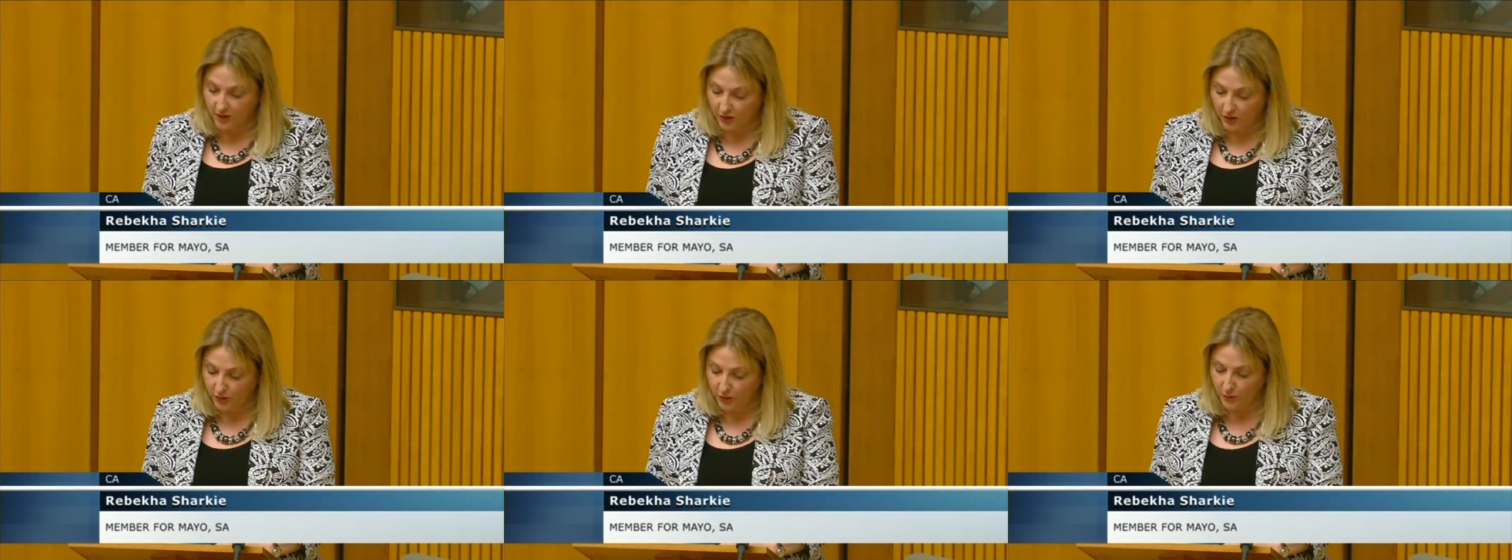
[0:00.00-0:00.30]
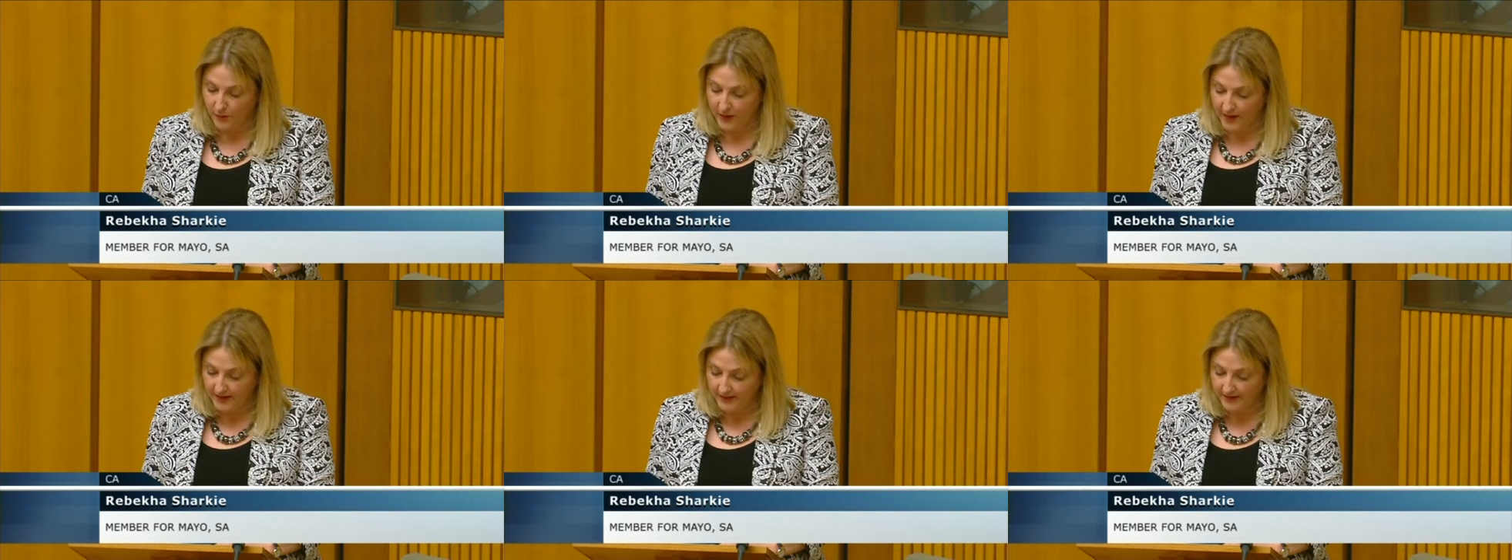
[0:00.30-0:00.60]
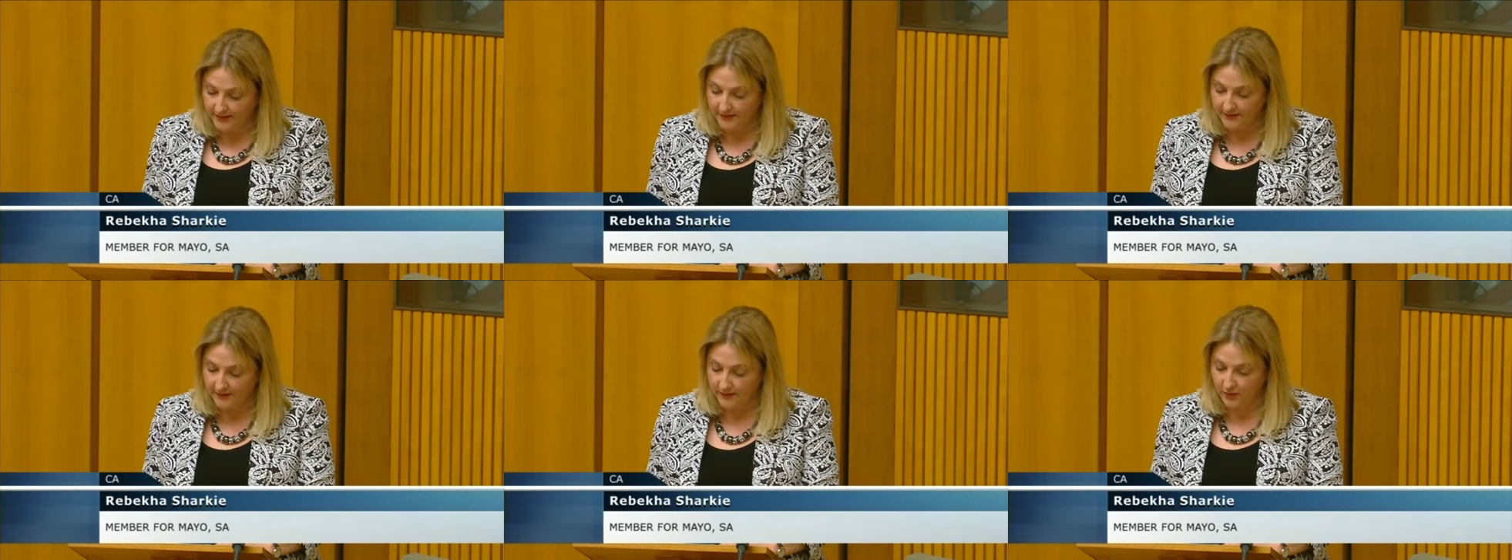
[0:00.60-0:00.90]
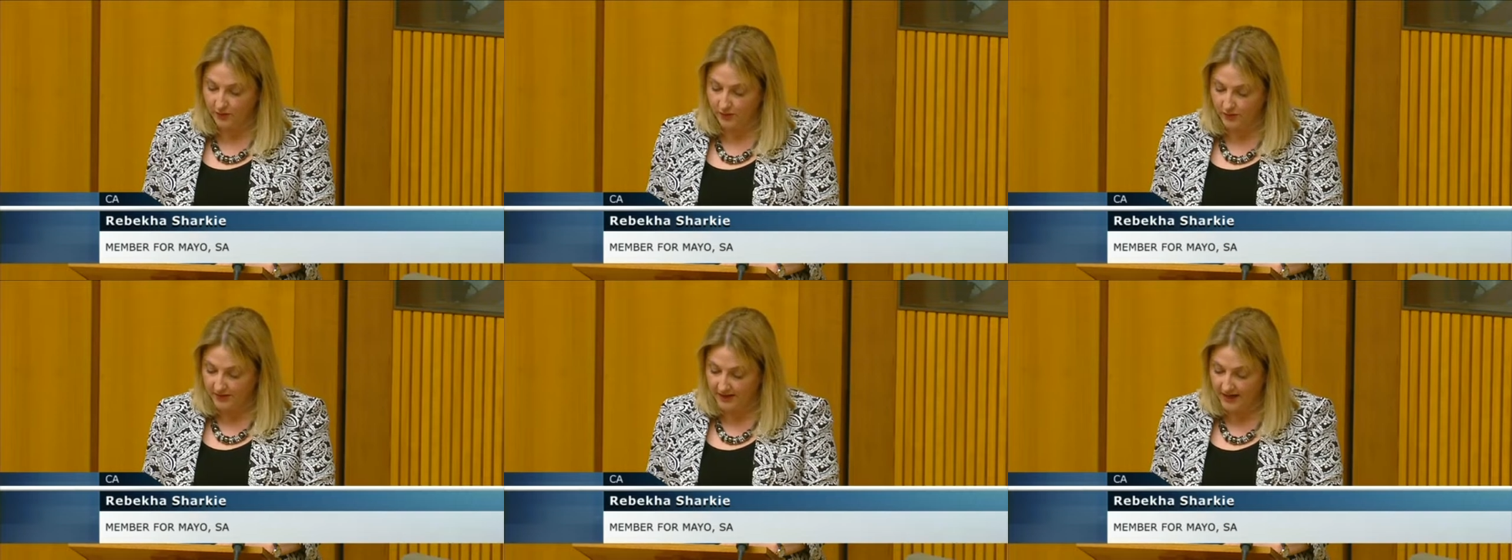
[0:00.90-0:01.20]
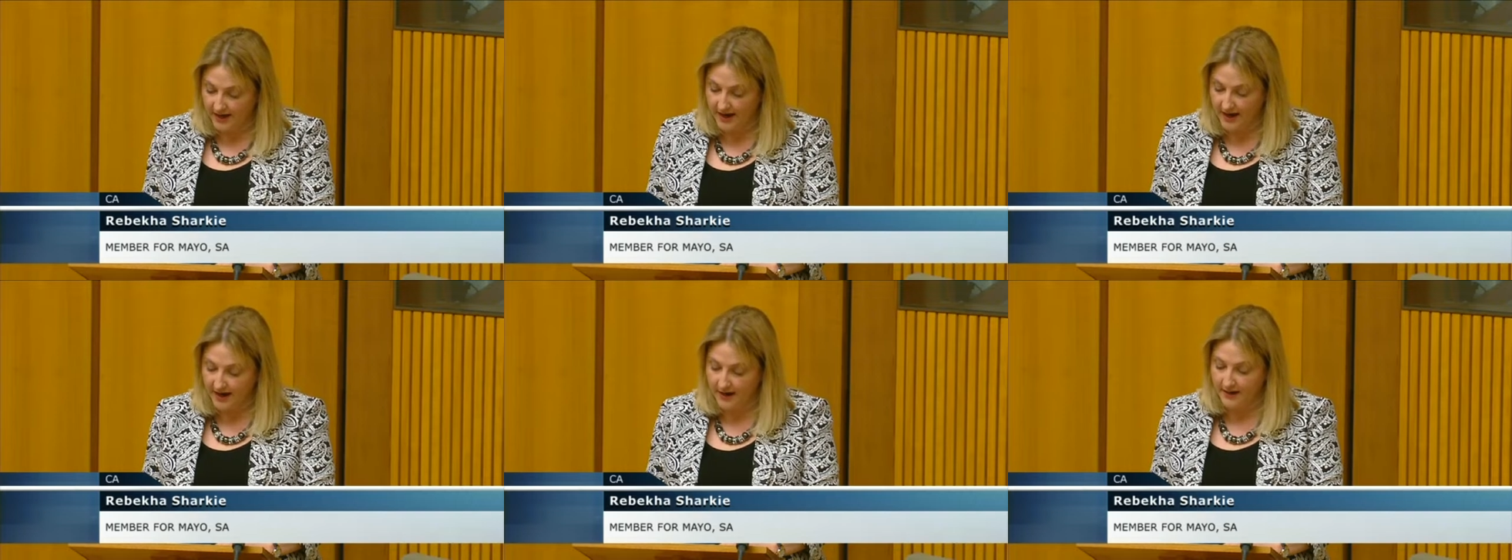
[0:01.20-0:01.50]
Kuwait,
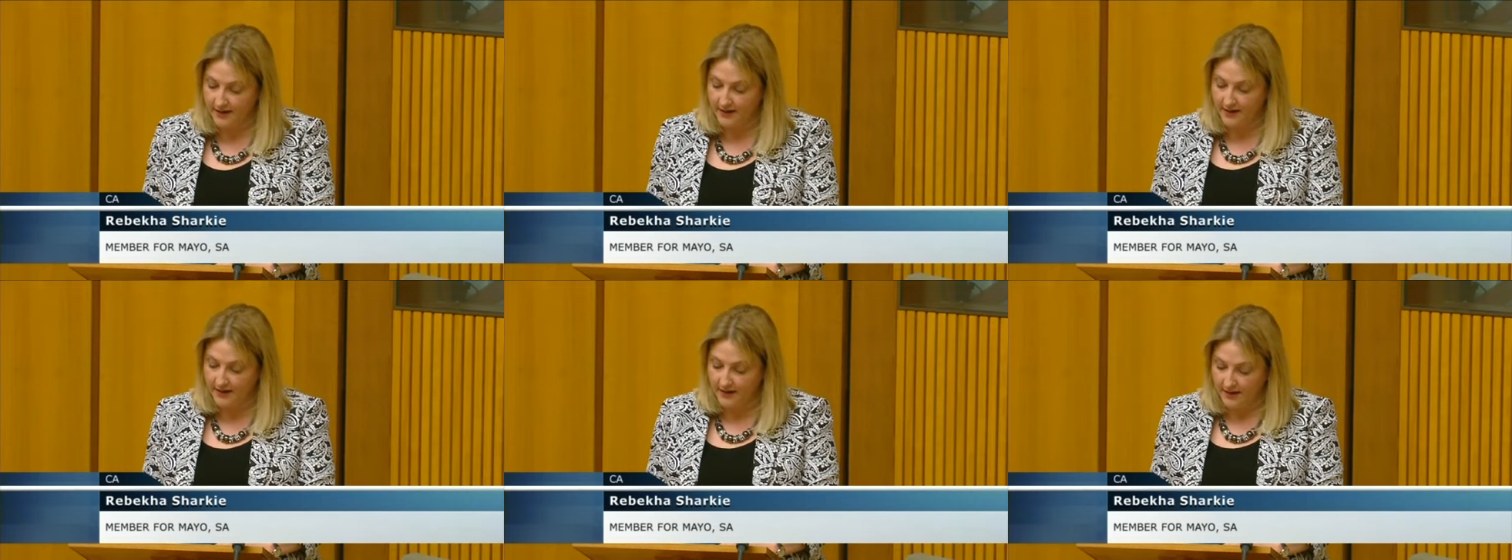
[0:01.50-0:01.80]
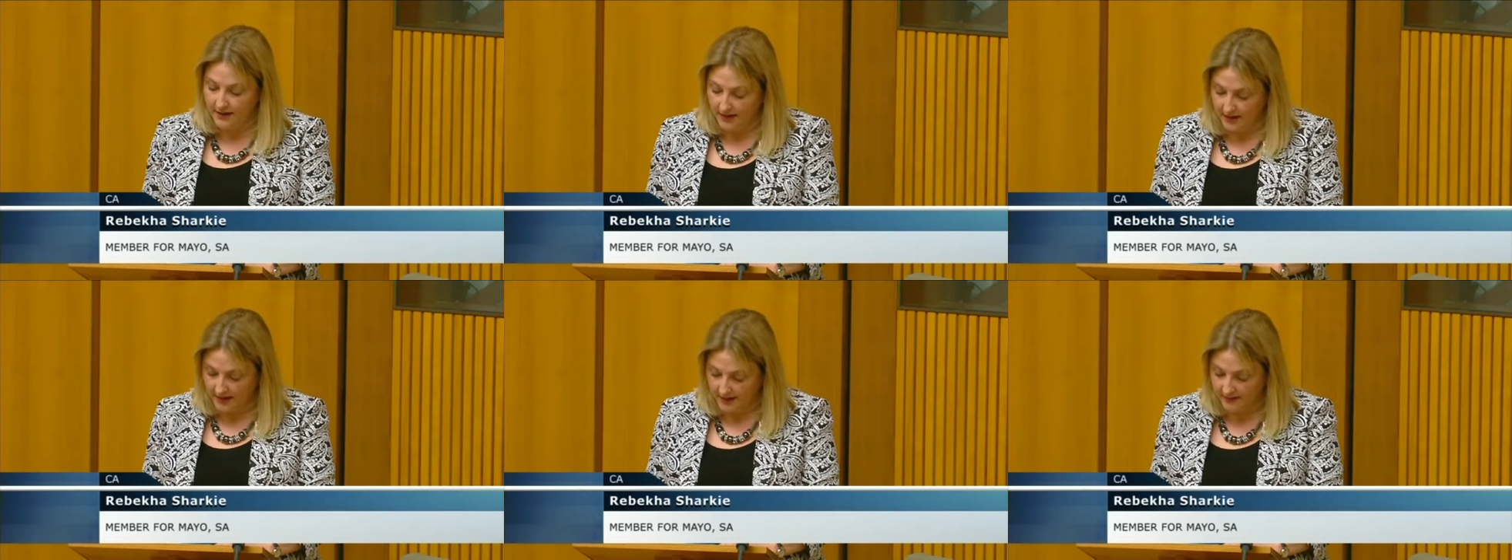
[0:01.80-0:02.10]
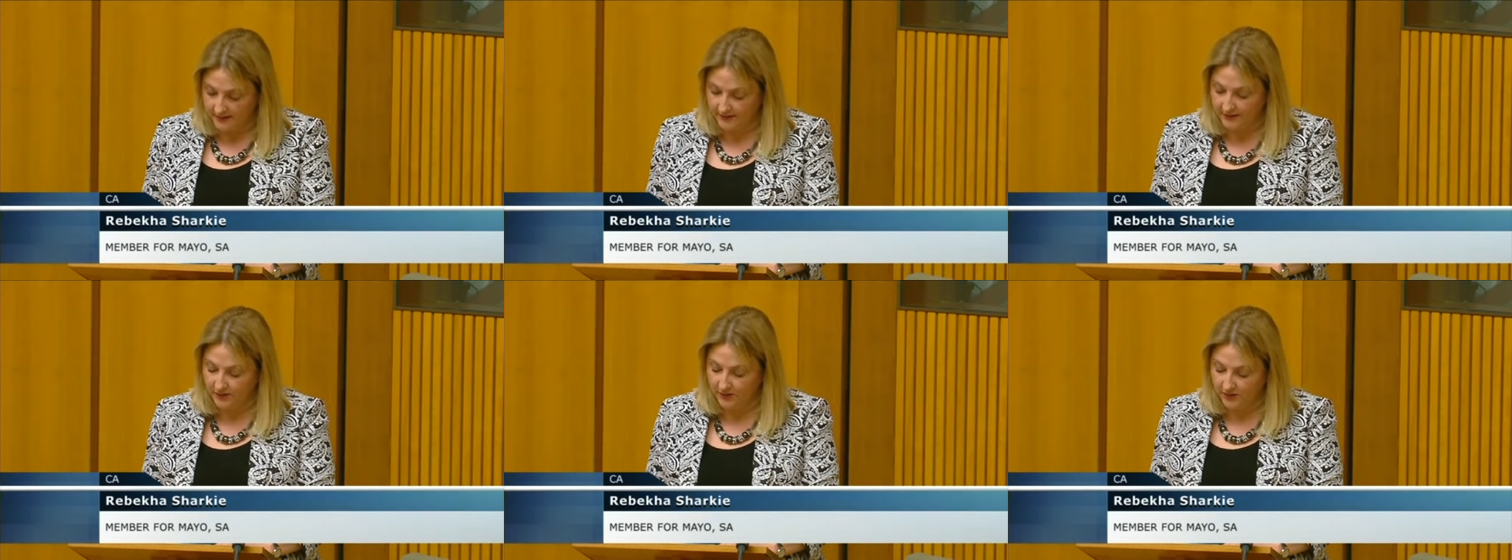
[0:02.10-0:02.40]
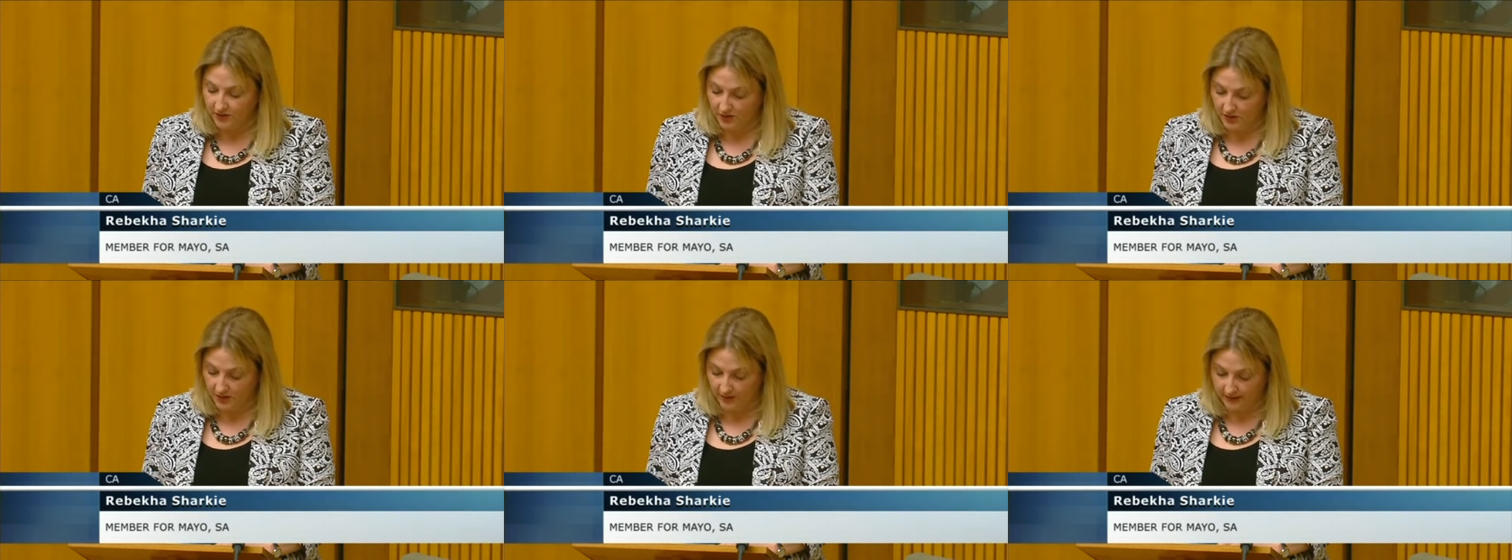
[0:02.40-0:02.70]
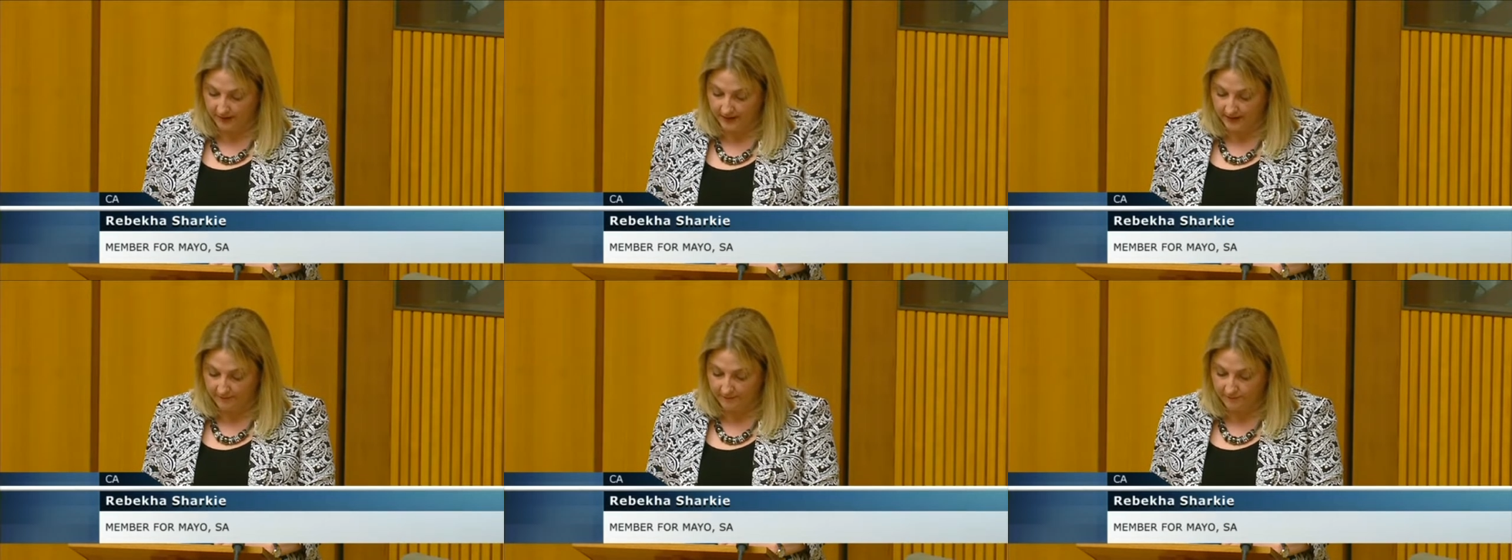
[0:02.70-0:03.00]
Qatar and
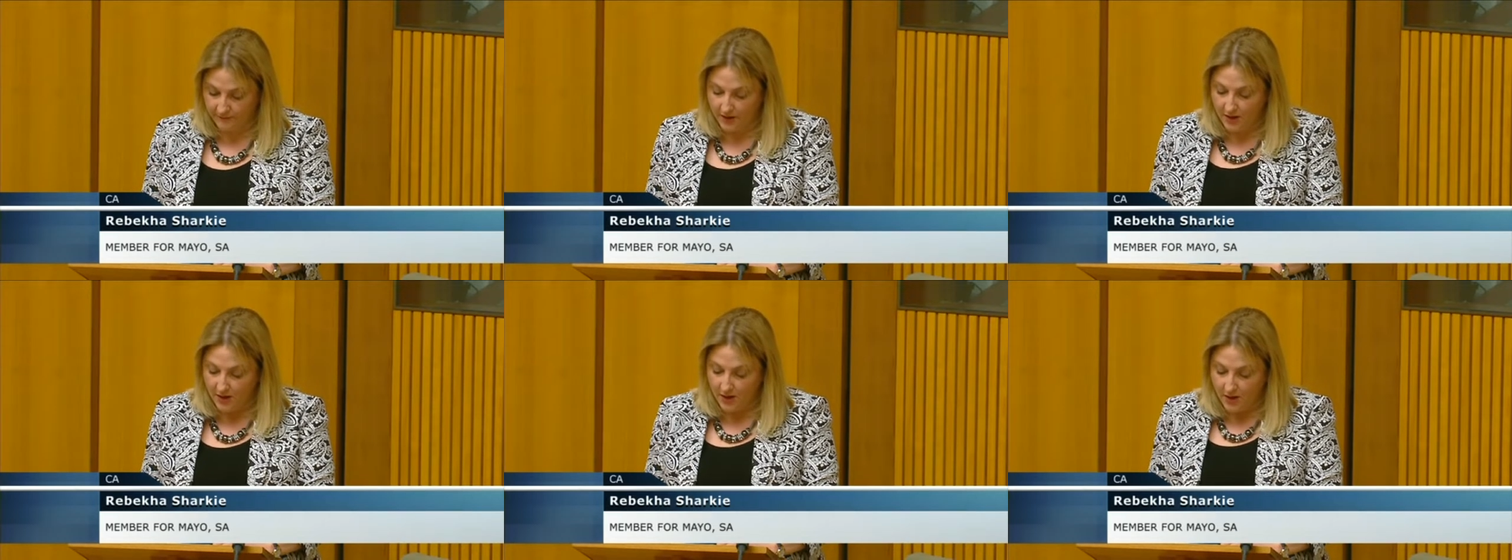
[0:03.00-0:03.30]
Turkey,